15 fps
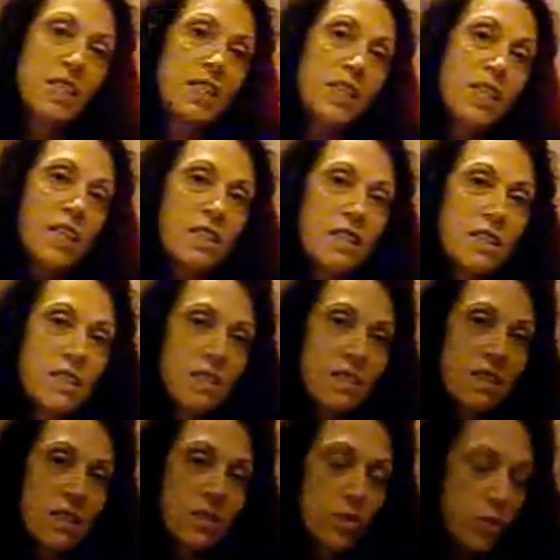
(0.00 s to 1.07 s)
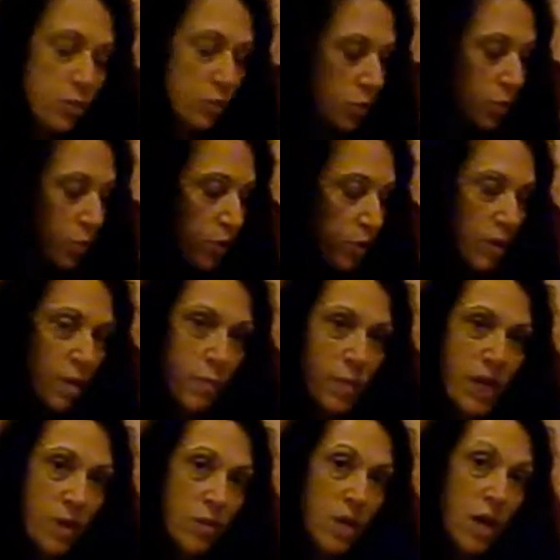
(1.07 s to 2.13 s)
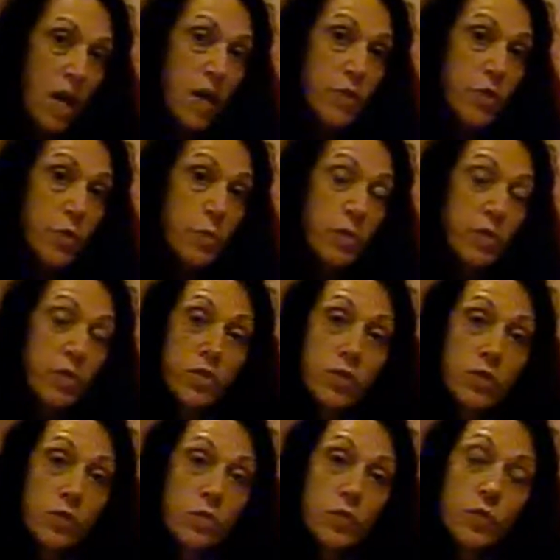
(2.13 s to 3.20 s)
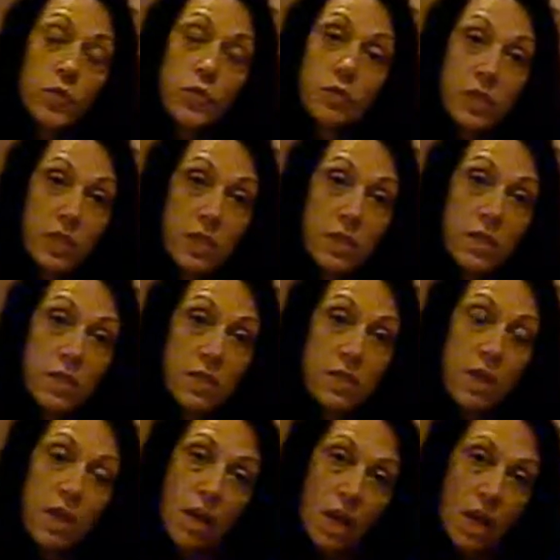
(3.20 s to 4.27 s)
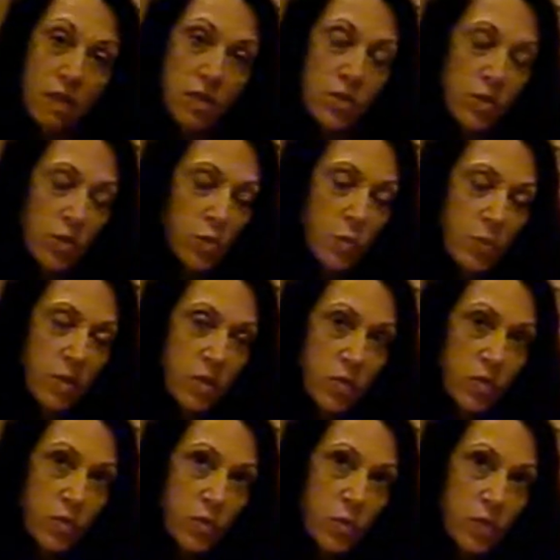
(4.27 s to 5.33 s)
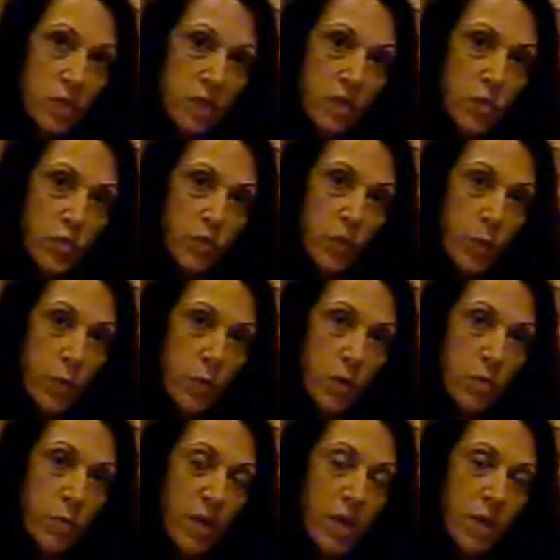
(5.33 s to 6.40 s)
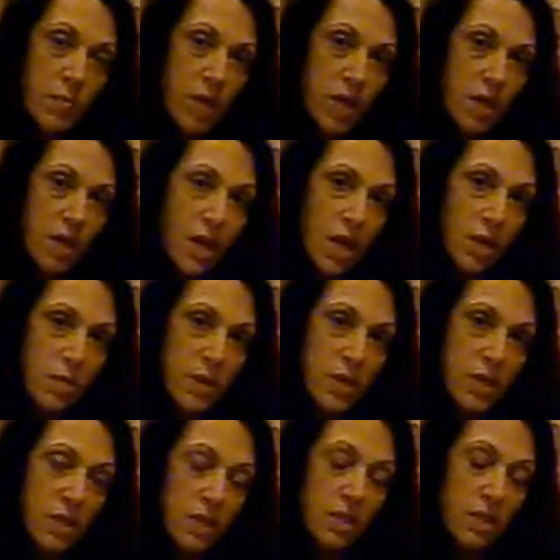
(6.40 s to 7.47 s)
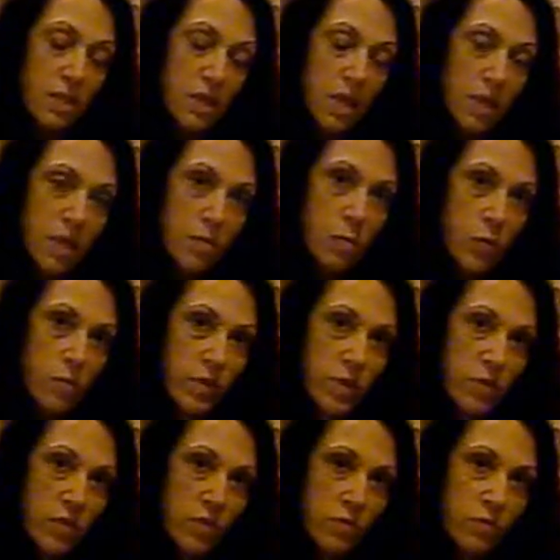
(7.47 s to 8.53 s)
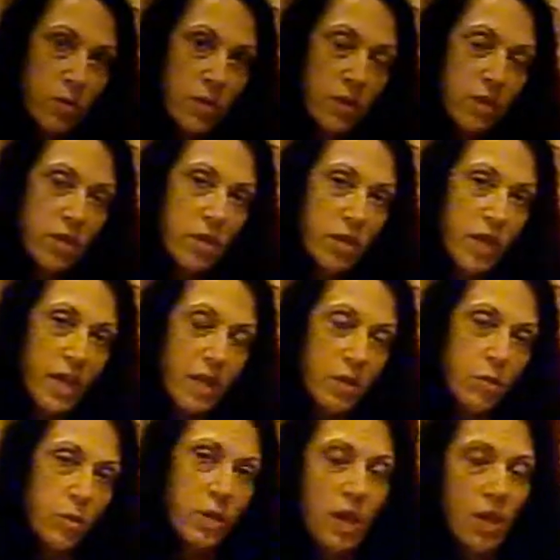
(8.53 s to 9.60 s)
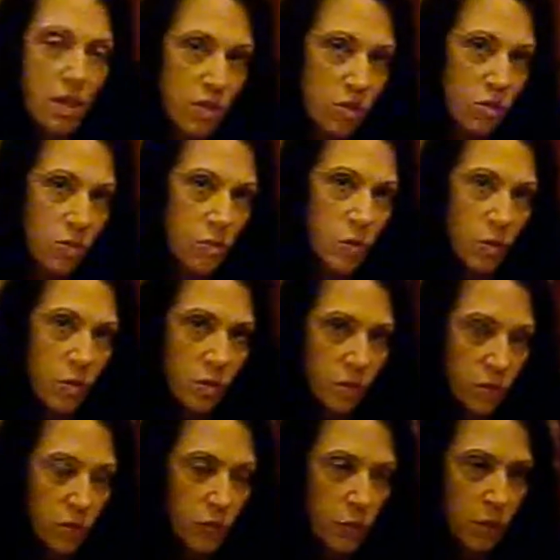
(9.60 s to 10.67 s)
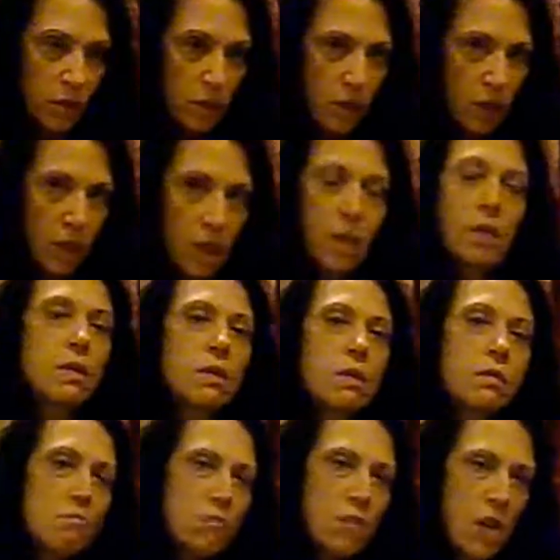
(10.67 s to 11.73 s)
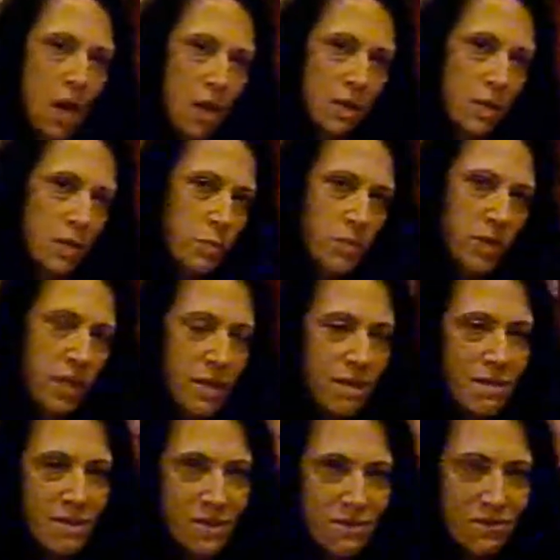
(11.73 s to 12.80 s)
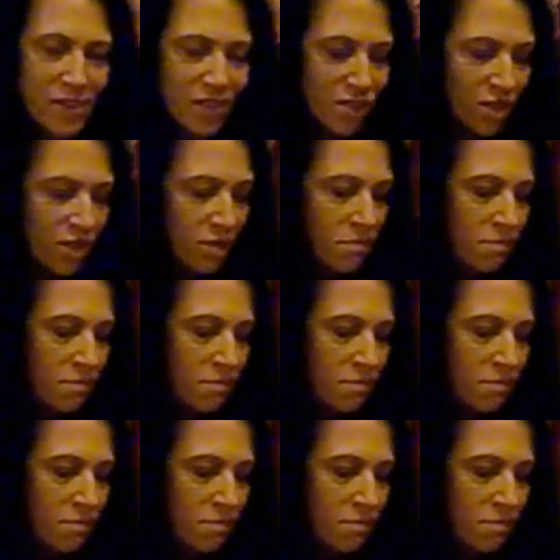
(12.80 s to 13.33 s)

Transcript: this is a tutorial about the Mr. Freeze costume. Mr. Freeze from the Batman comics and movies for either a Halloween costume or for cosplay convention.